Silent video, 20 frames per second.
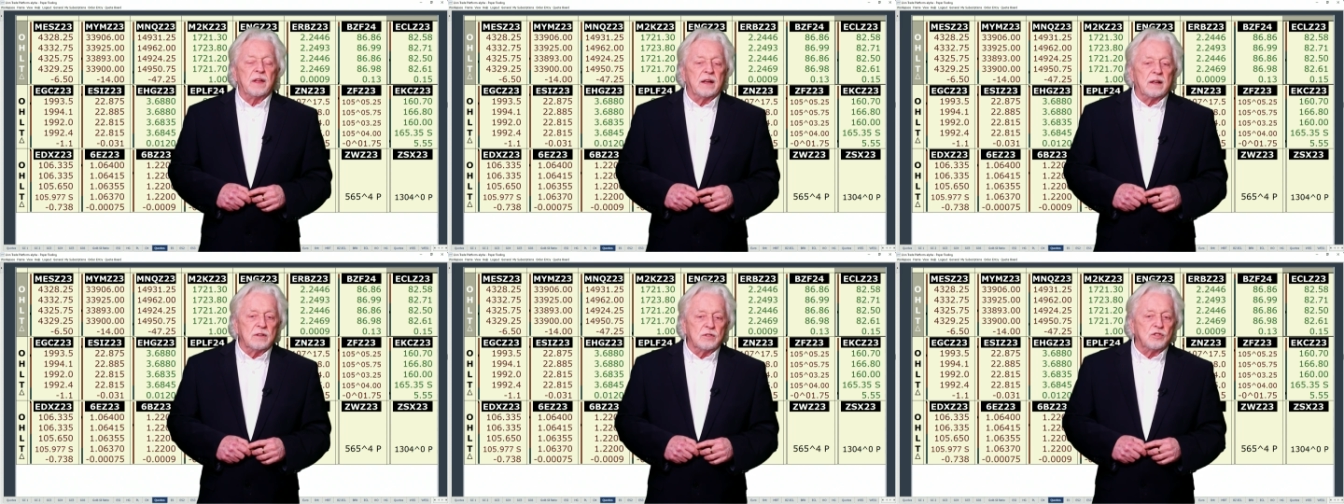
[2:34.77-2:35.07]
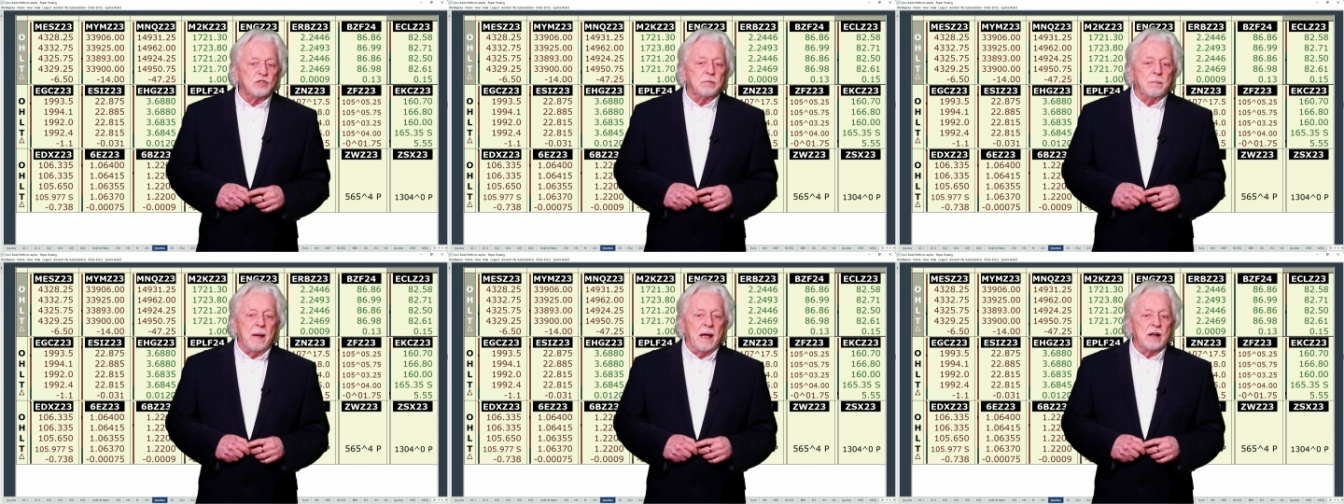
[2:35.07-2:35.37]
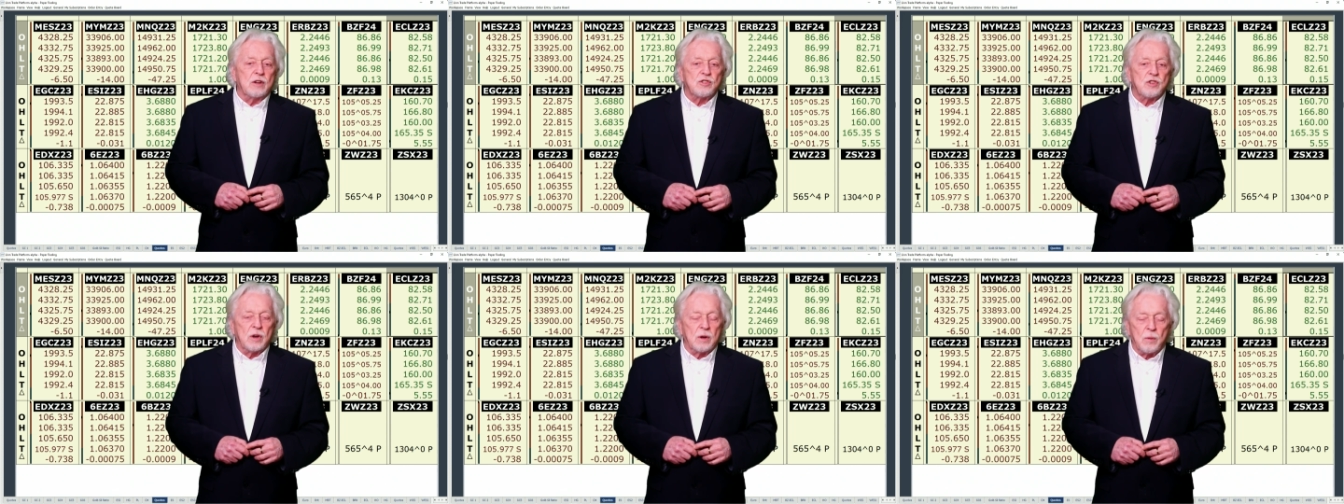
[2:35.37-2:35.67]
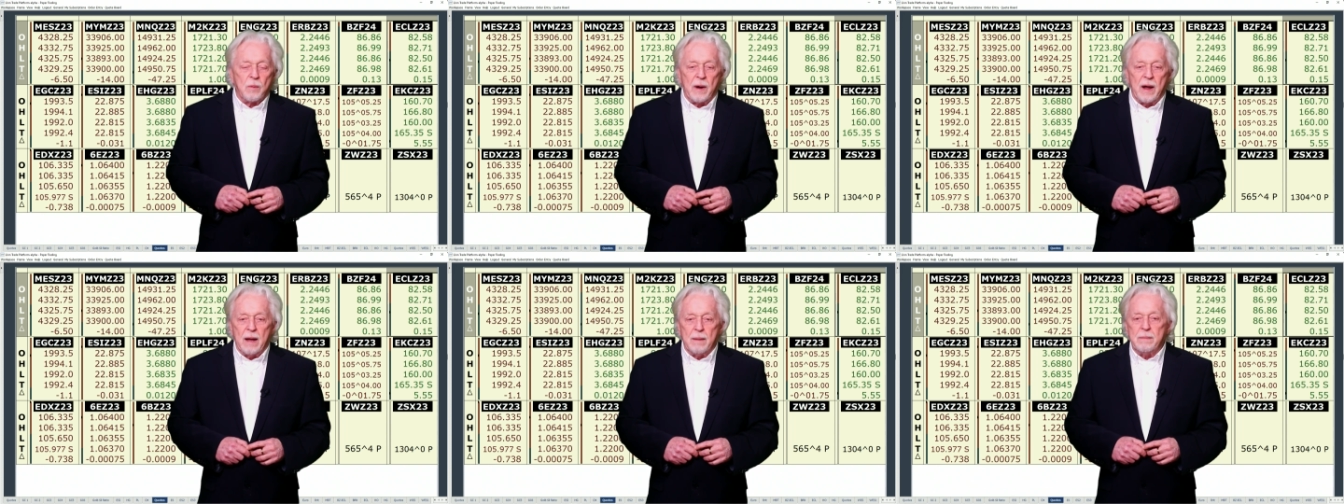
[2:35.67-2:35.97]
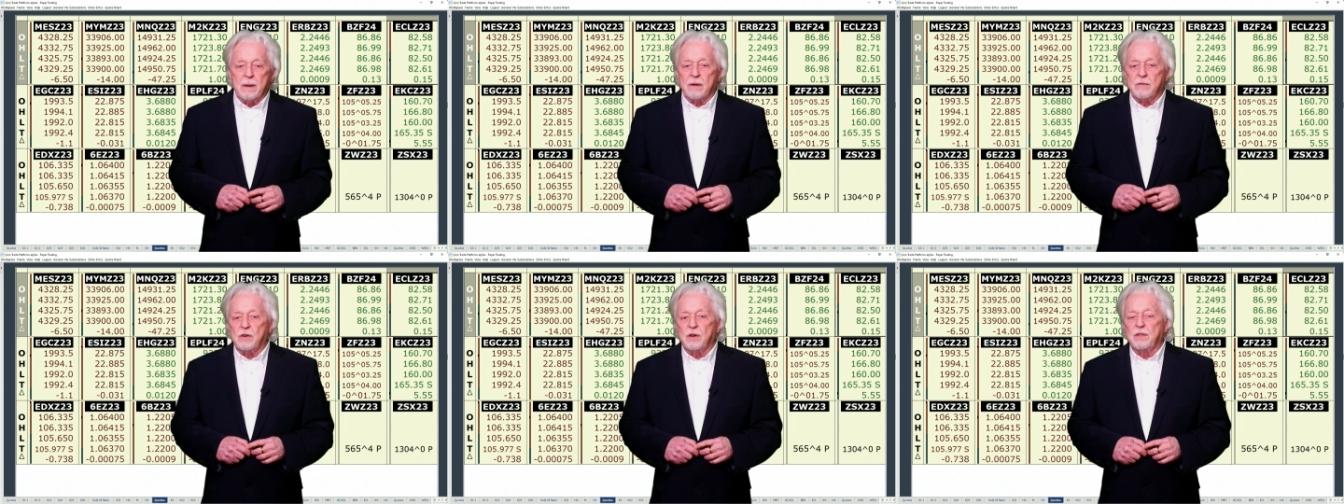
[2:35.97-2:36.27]
can smash and grab
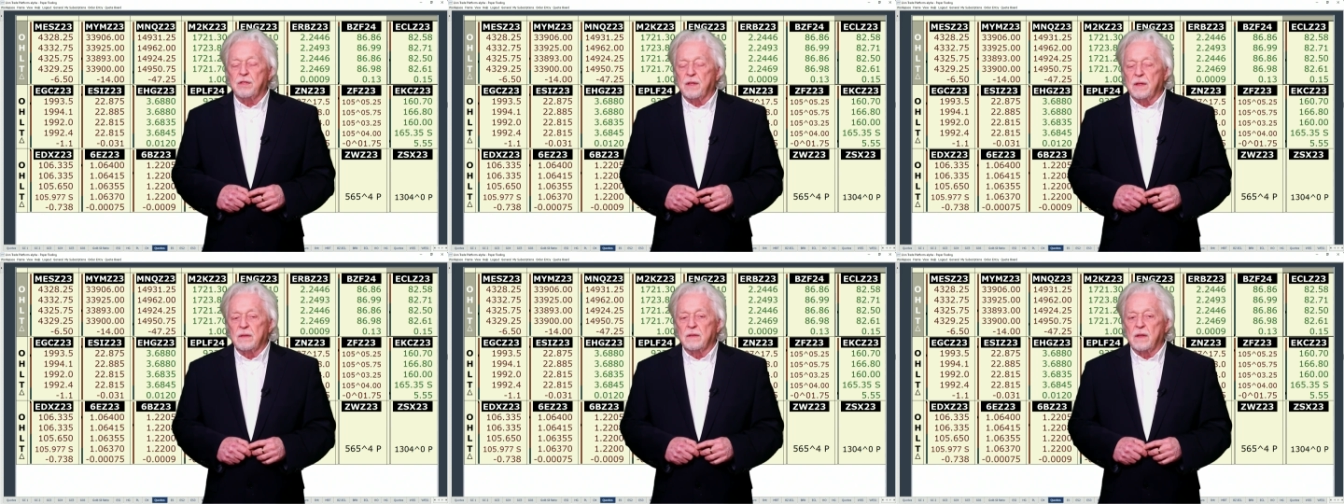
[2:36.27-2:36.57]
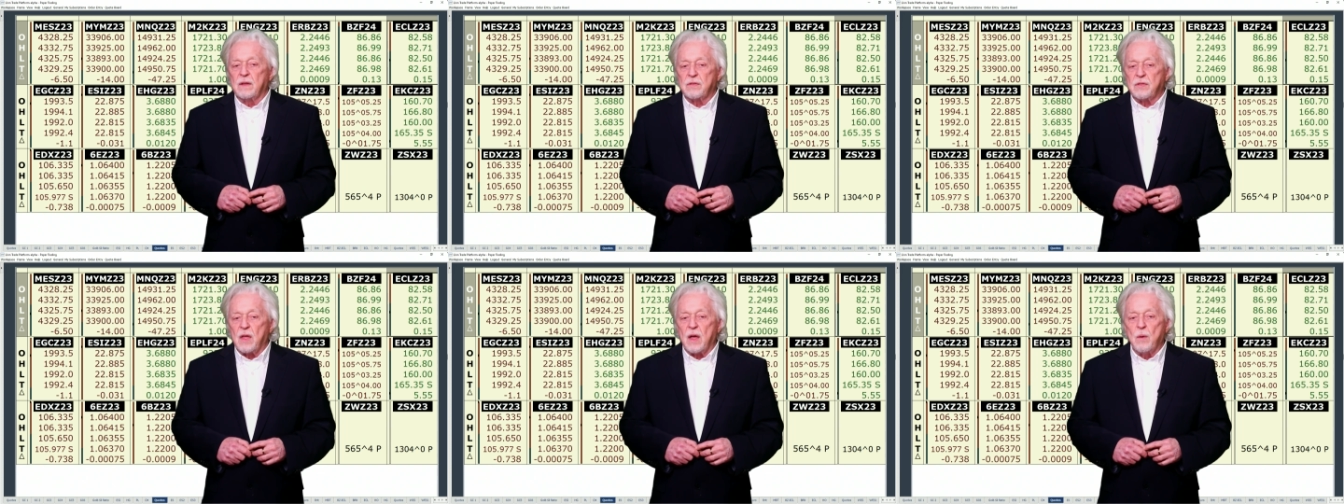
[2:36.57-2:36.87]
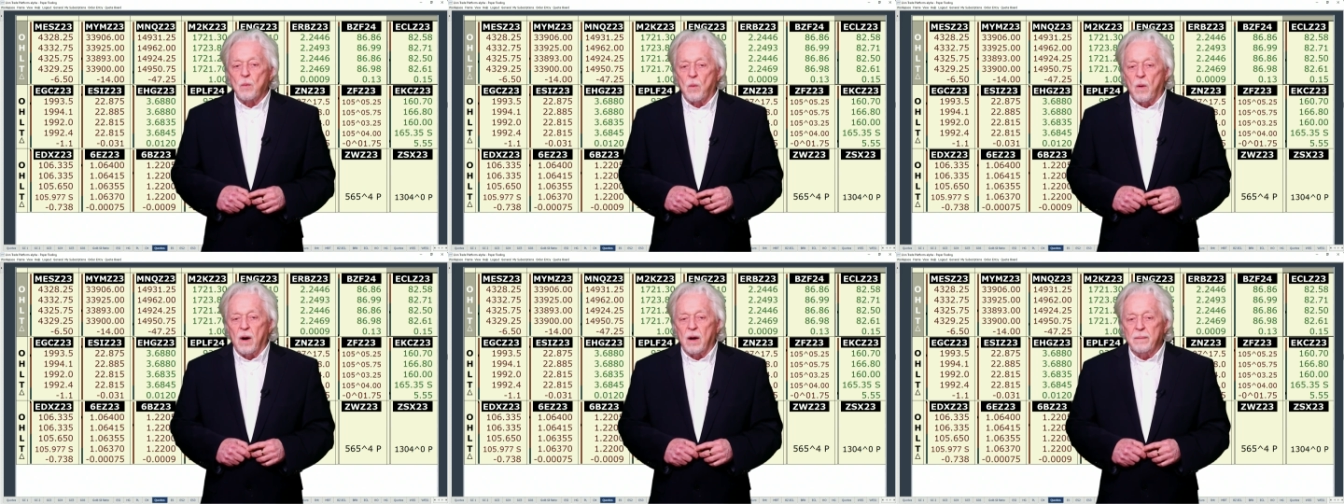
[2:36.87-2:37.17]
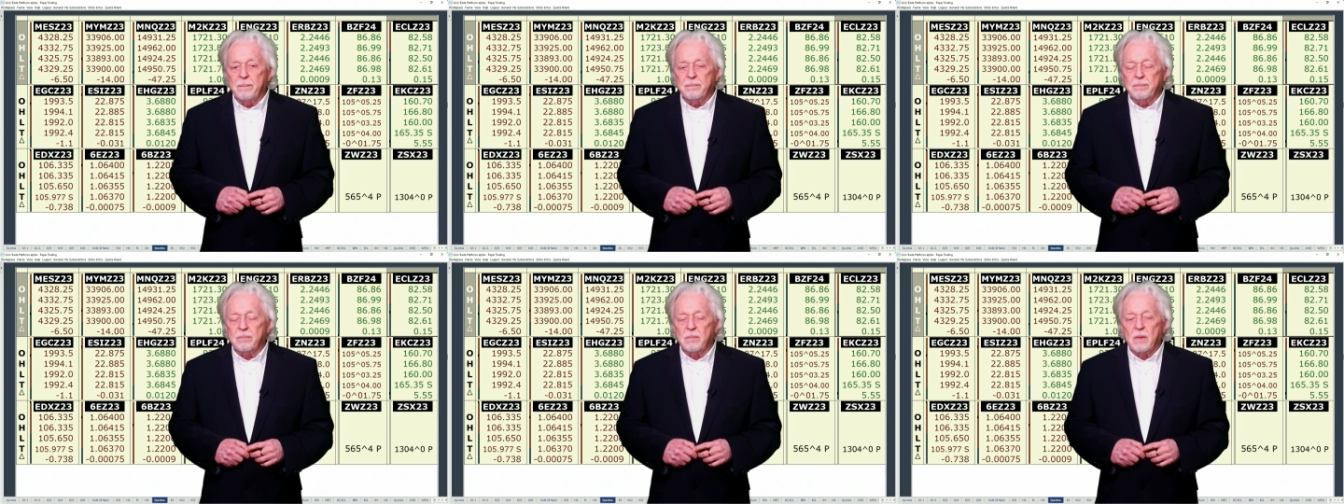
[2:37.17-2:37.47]
everything that they want.